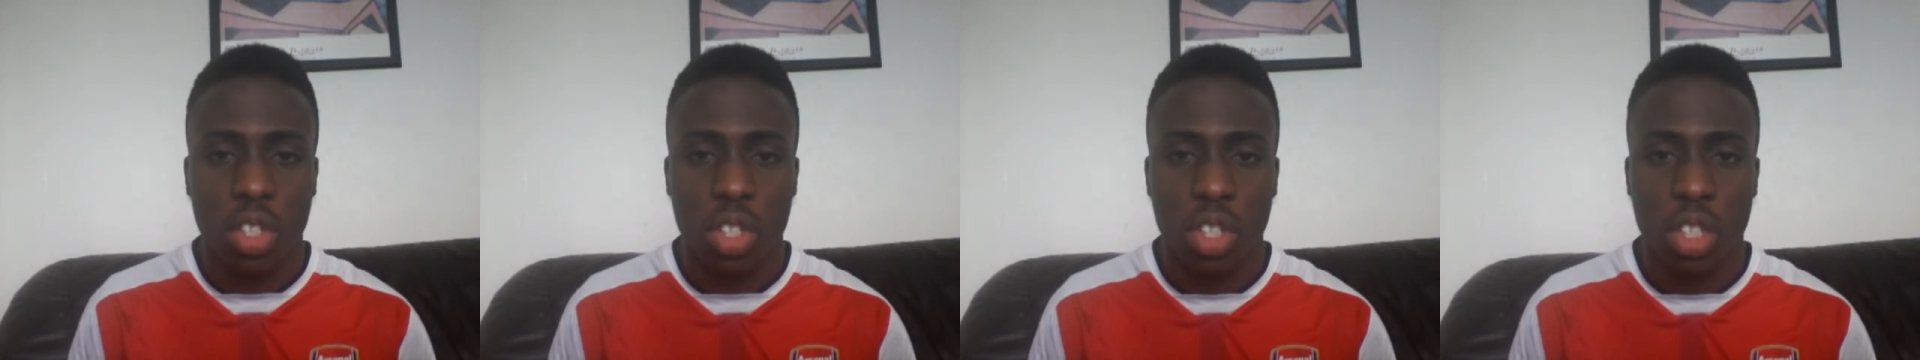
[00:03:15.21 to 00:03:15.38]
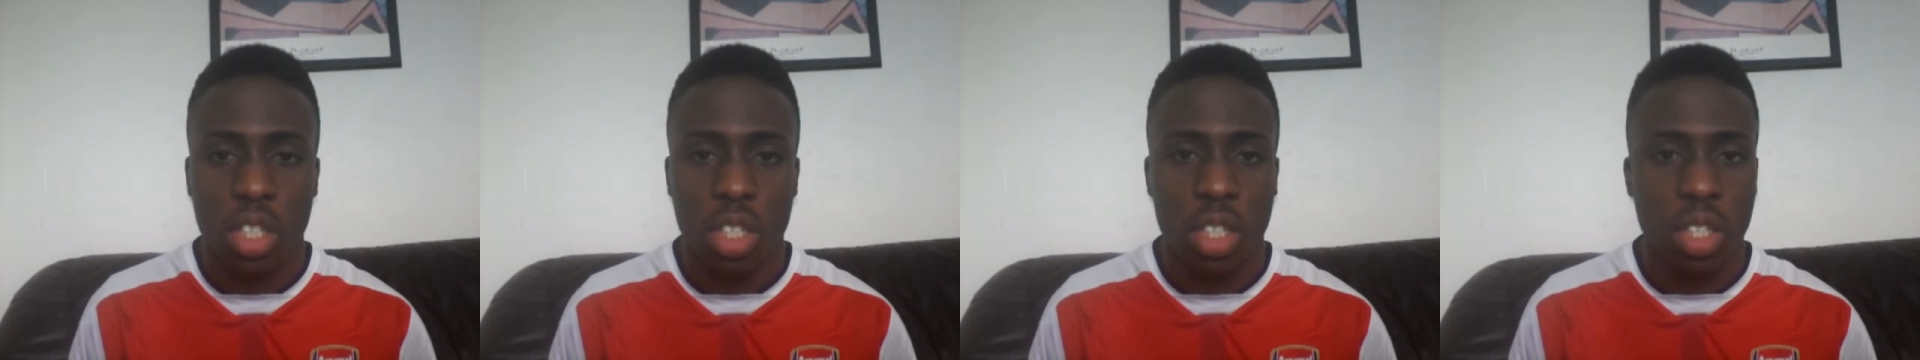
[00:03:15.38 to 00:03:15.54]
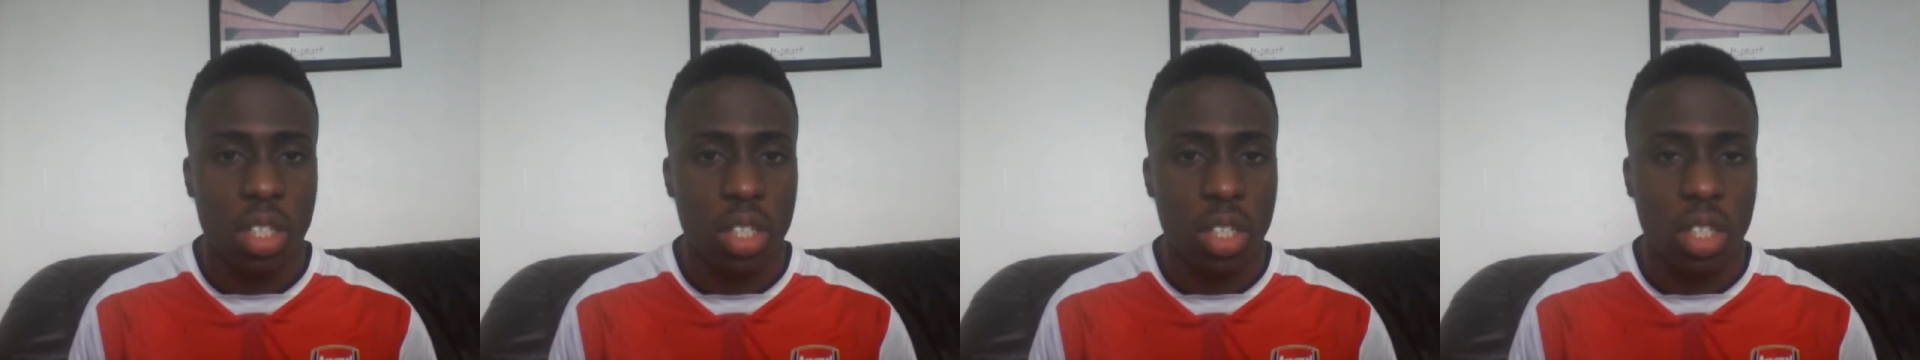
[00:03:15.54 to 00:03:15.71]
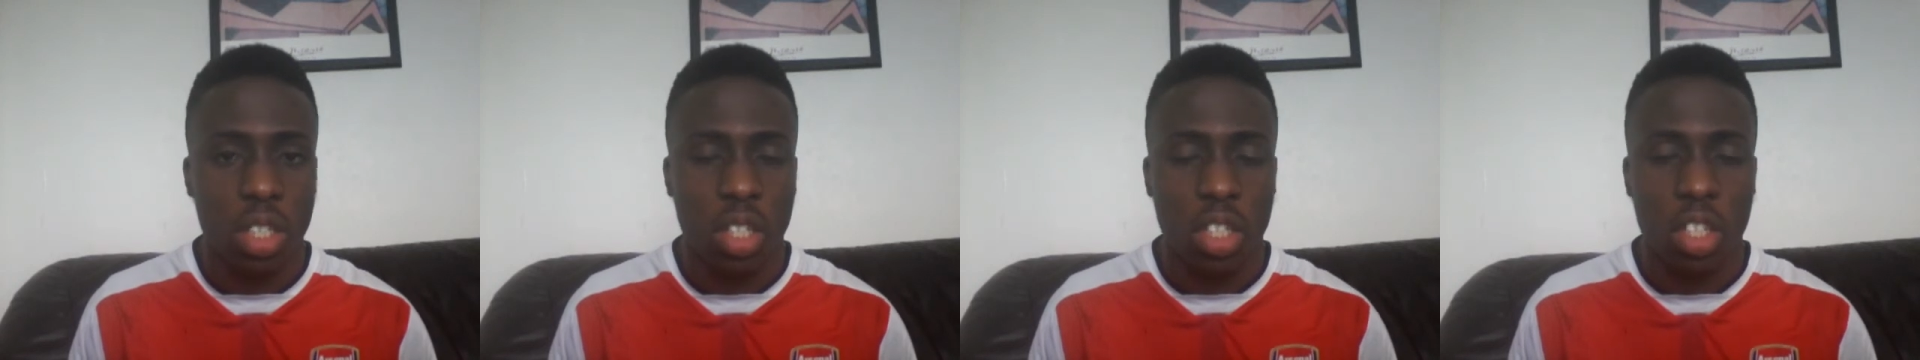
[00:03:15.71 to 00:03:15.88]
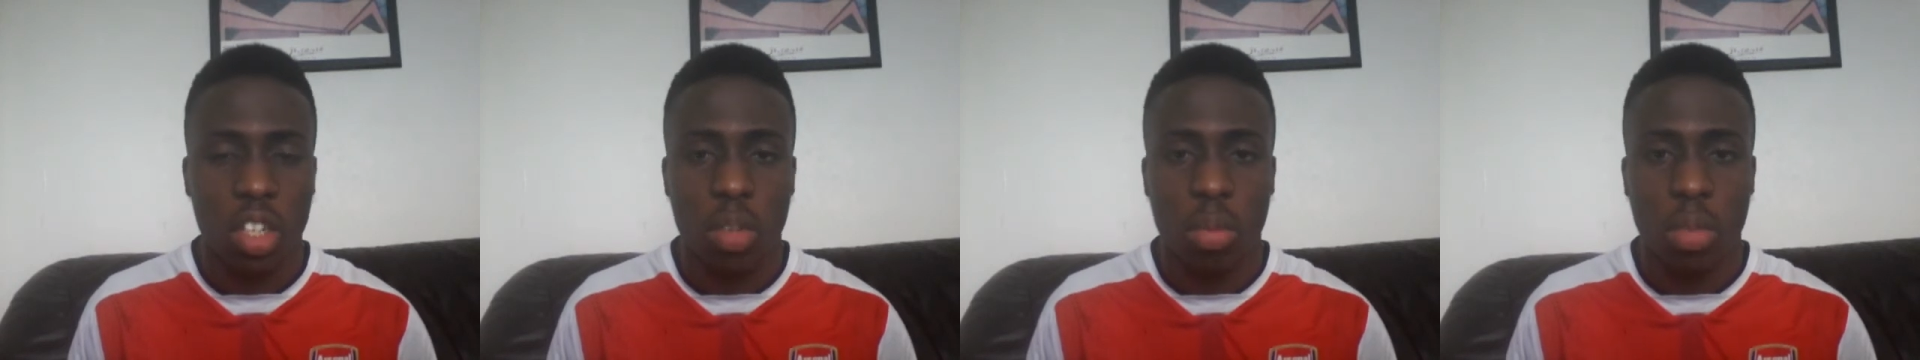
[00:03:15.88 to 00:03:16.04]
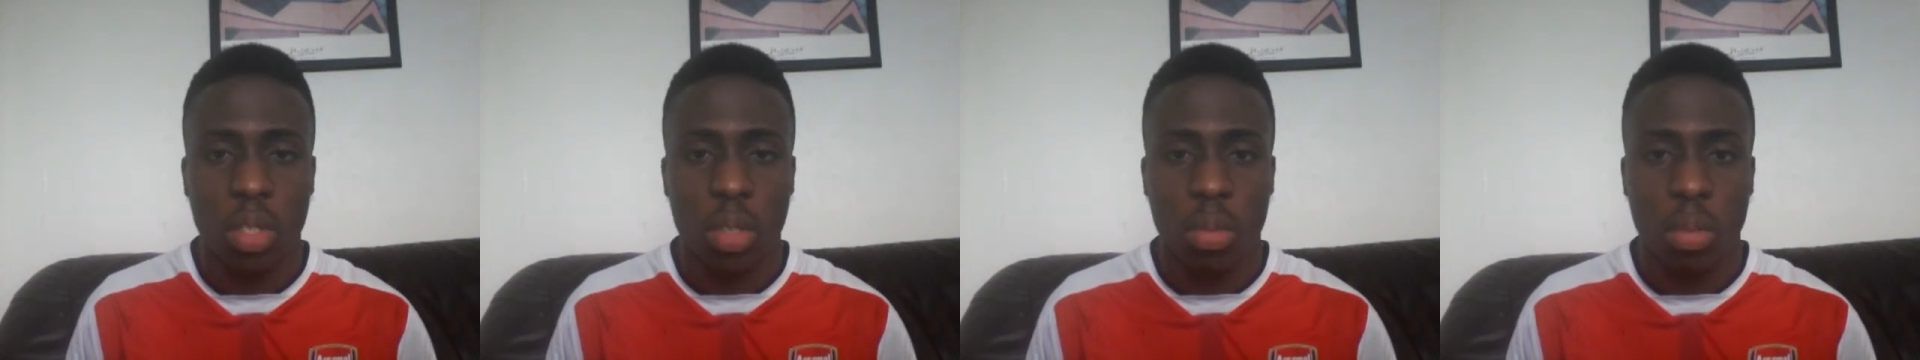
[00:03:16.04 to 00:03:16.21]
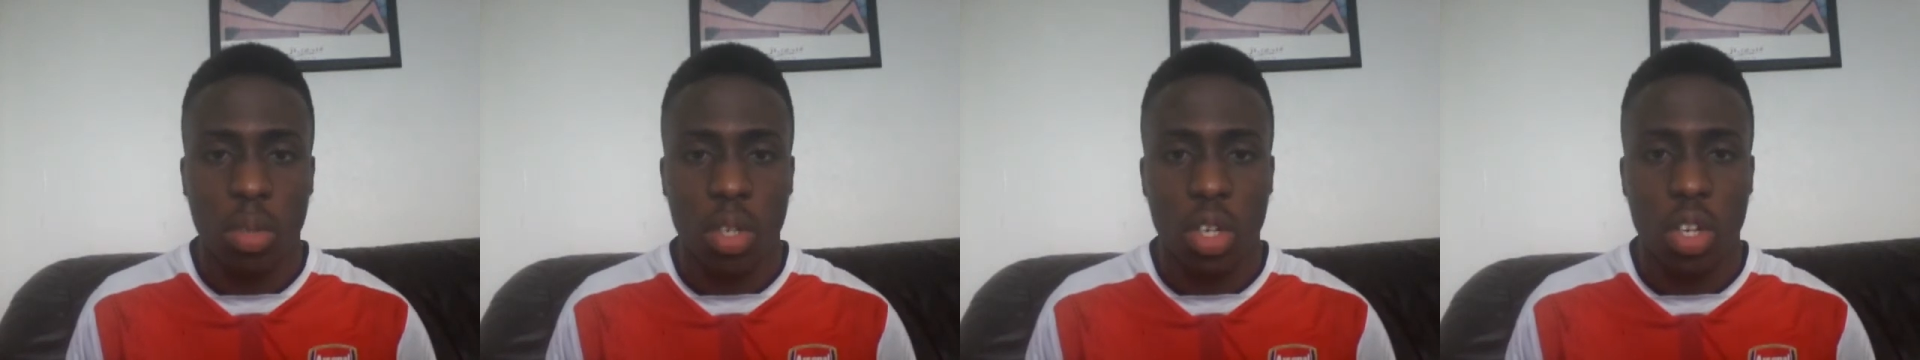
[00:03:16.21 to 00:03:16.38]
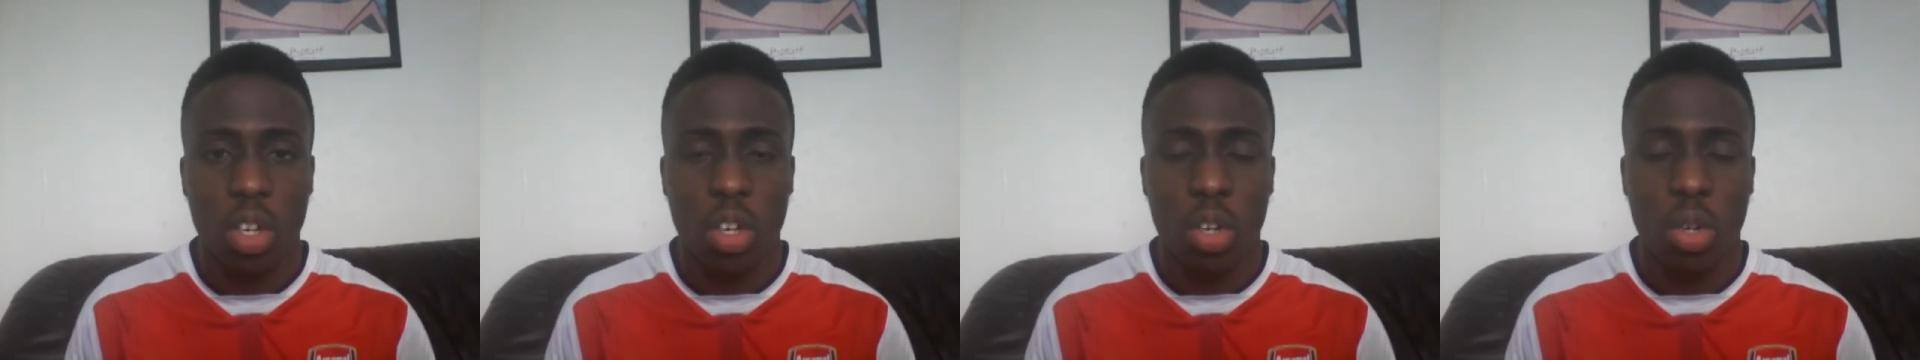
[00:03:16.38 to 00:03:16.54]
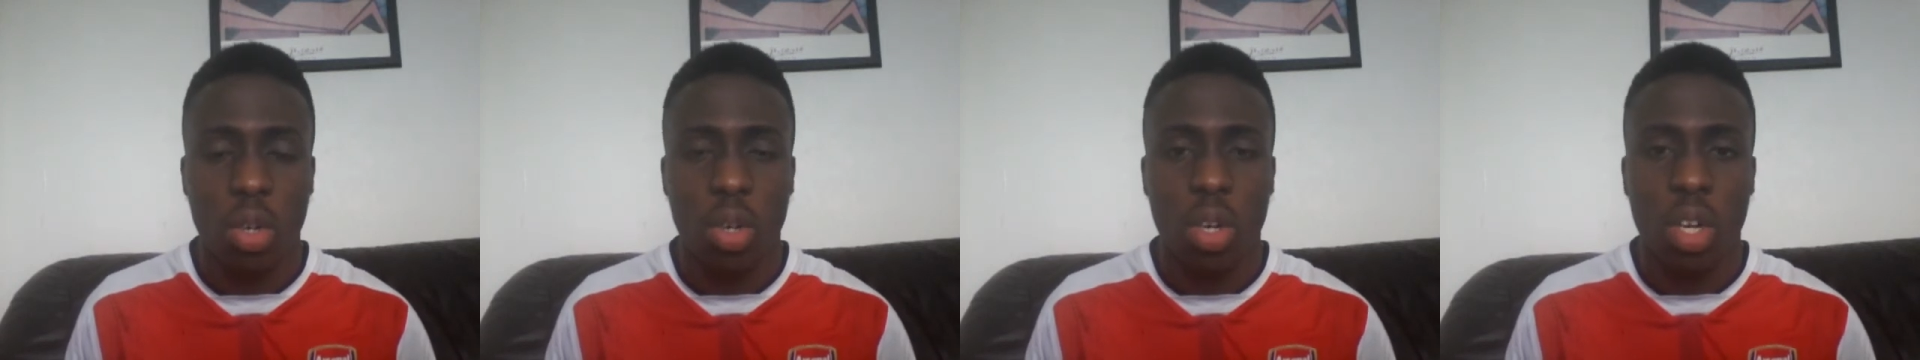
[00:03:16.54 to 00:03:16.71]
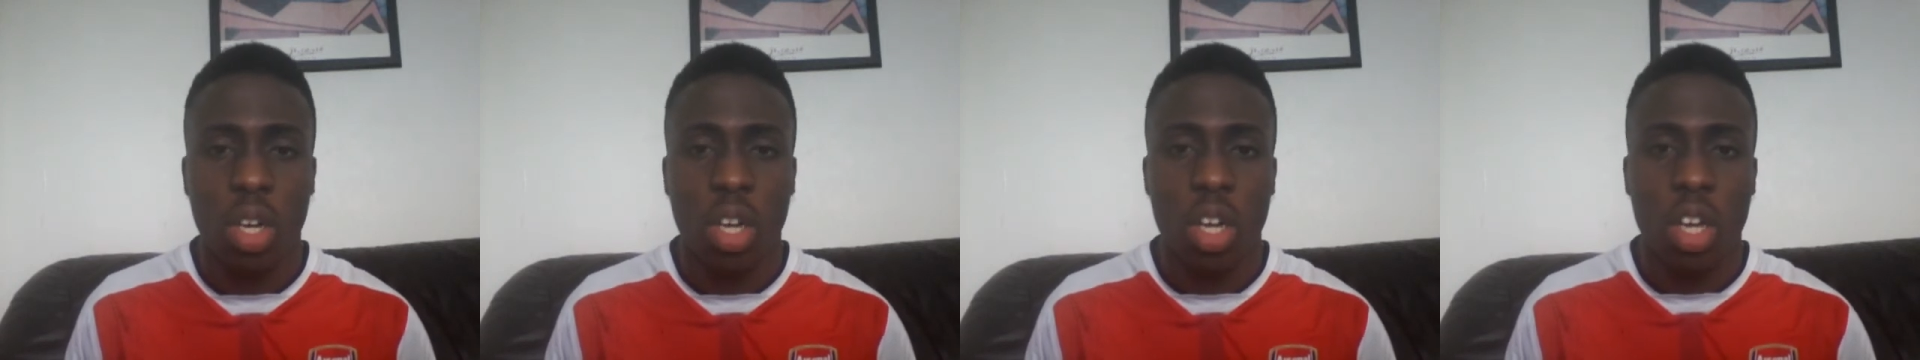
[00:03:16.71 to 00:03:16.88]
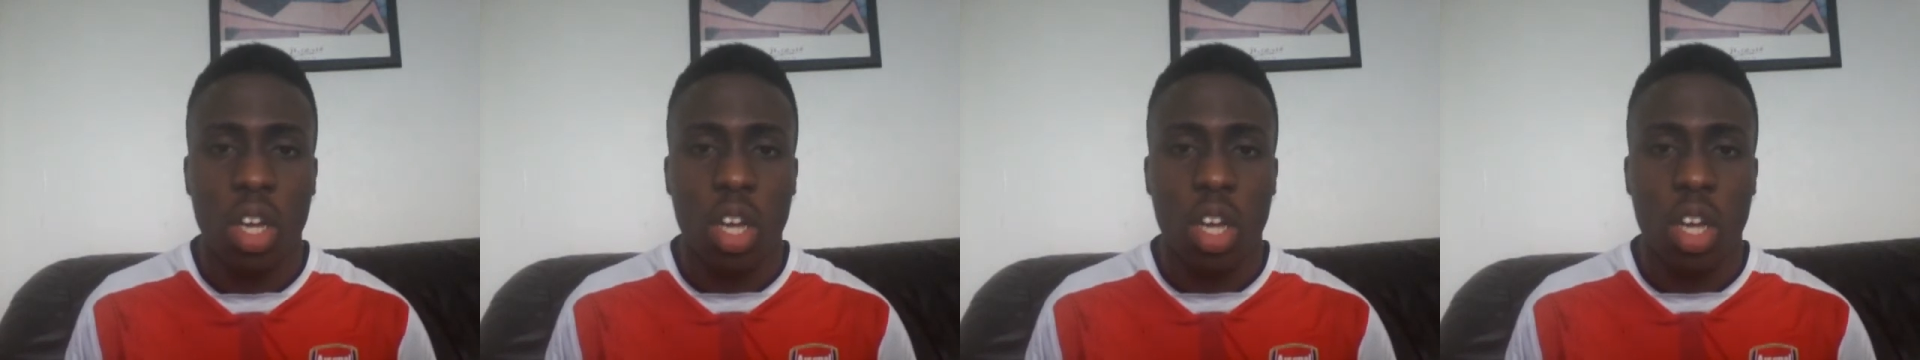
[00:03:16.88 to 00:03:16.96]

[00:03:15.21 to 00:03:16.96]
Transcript: suggestions in the comments below.